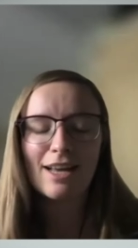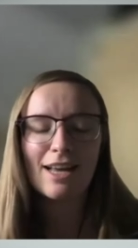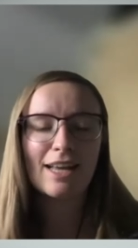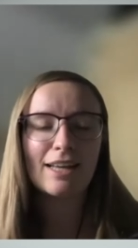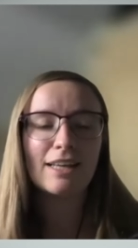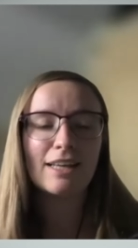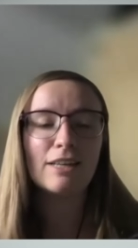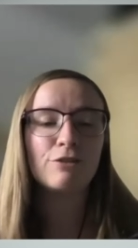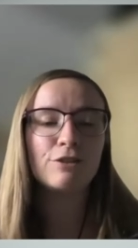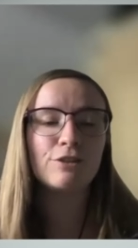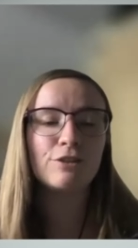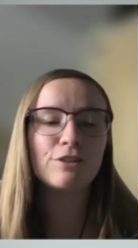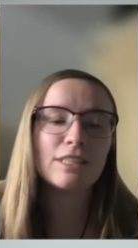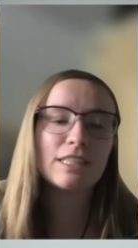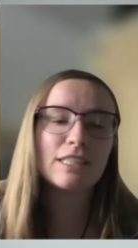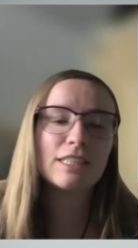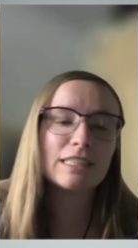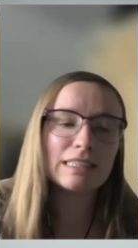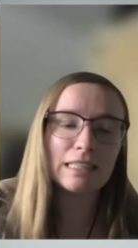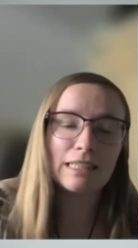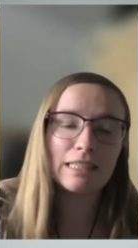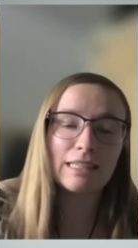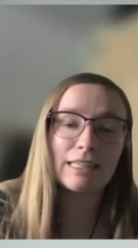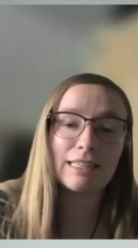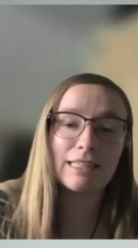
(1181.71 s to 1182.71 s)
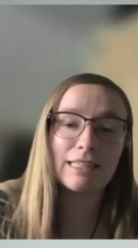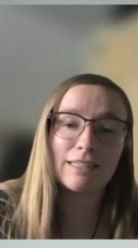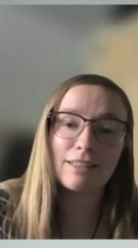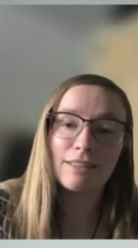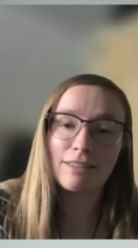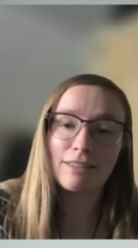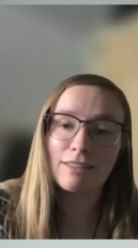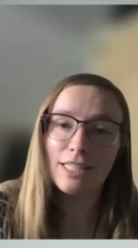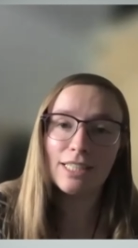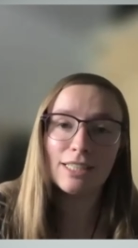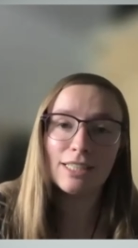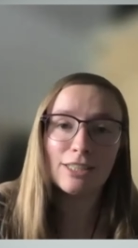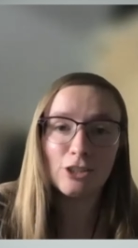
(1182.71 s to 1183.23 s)
And if you see it's like
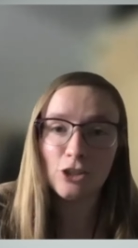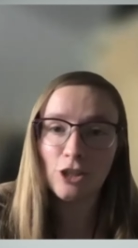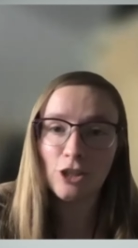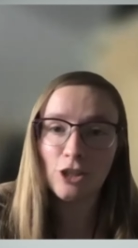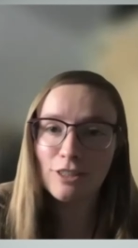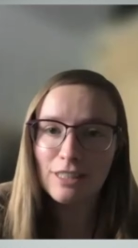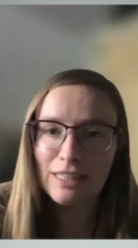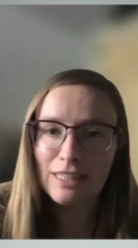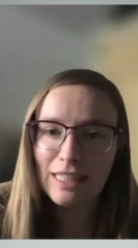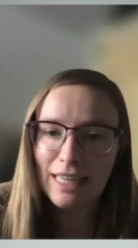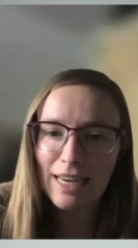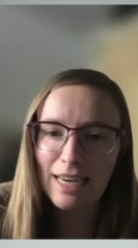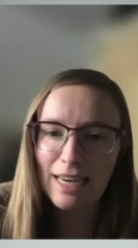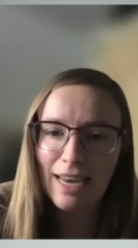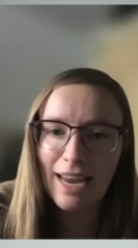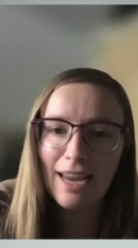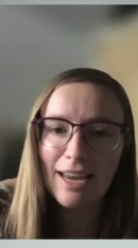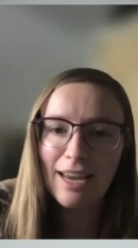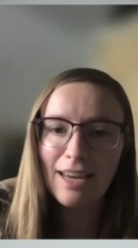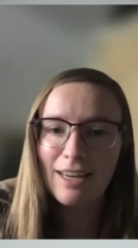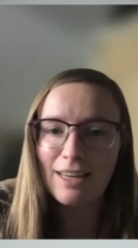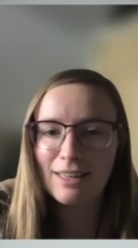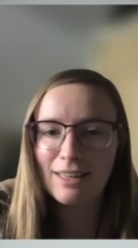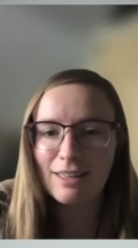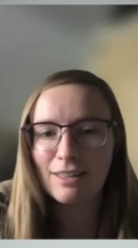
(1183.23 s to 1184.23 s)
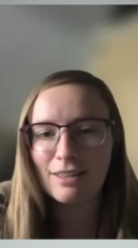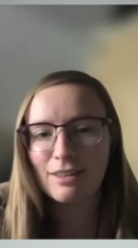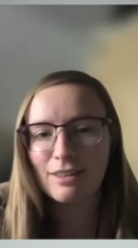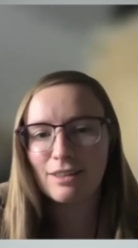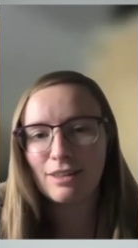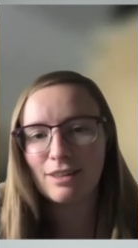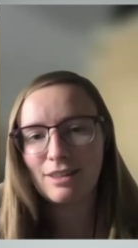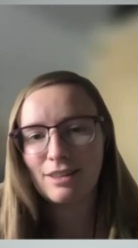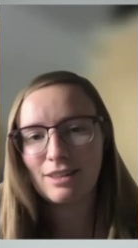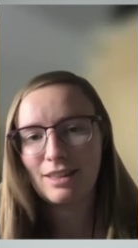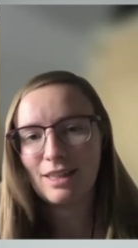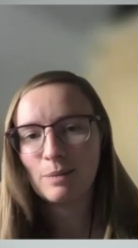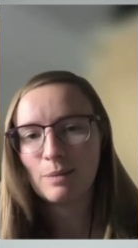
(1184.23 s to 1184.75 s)
in junk DNA,
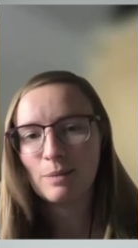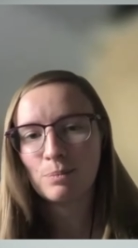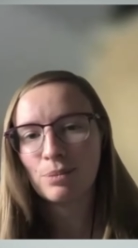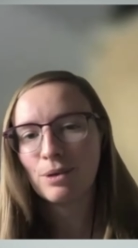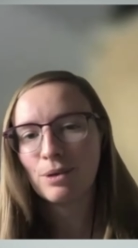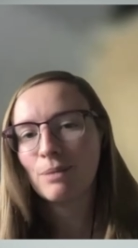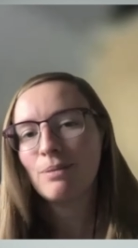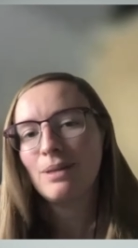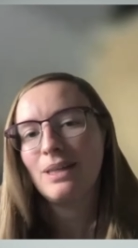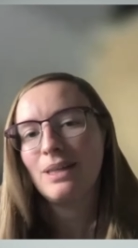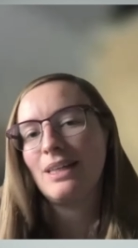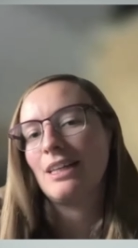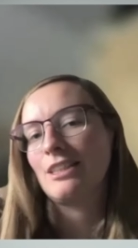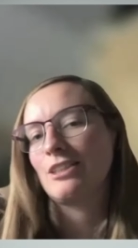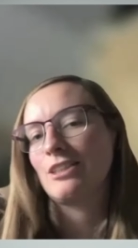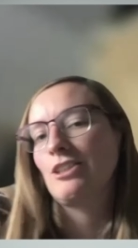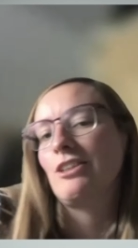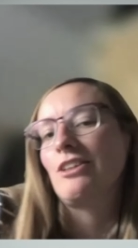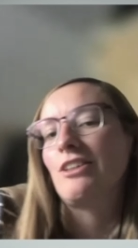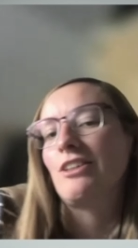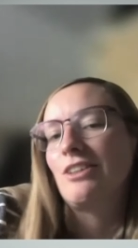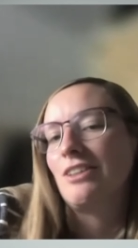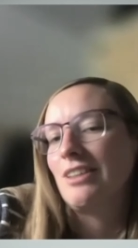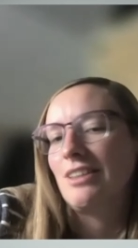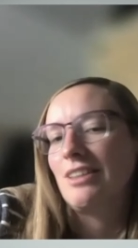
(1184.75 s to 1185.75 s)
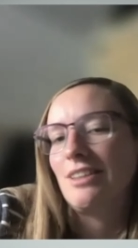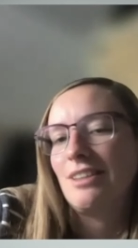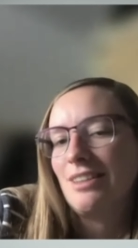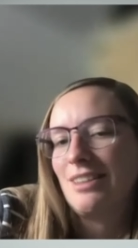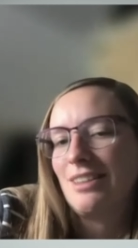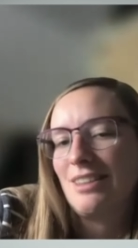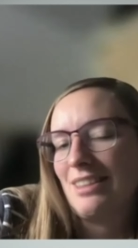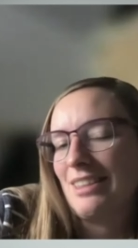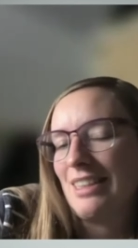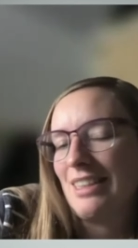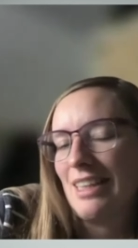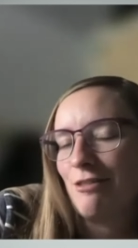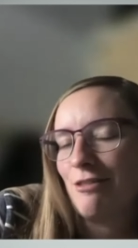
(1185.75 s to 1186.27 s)
yeah, probably that's not gonna
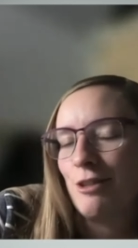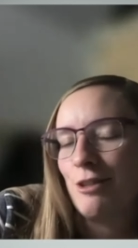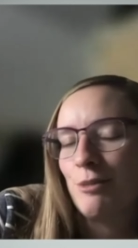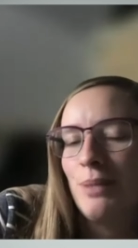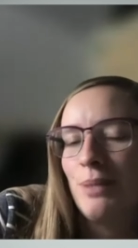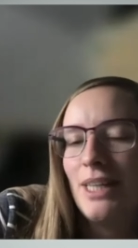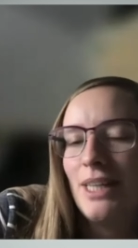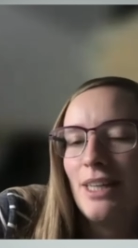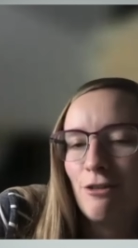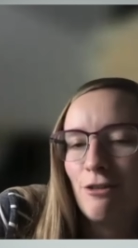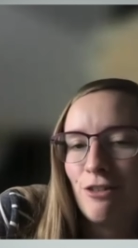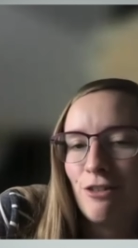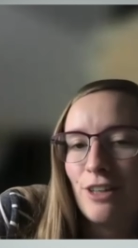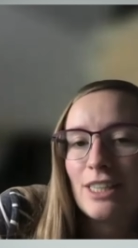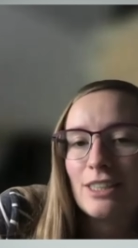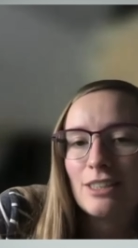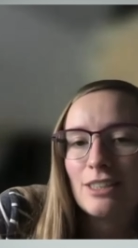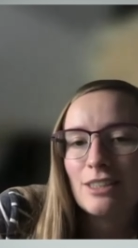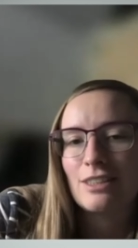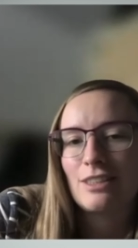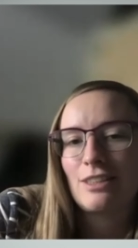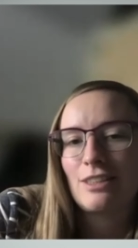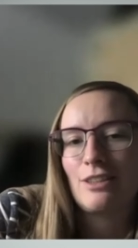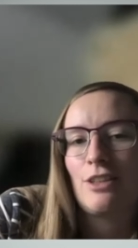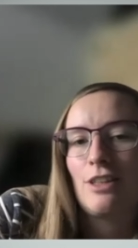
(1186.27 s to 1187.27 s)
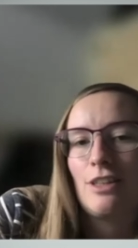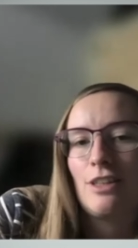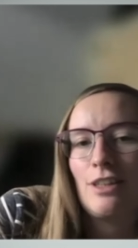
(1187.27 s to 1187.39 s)
have a big effect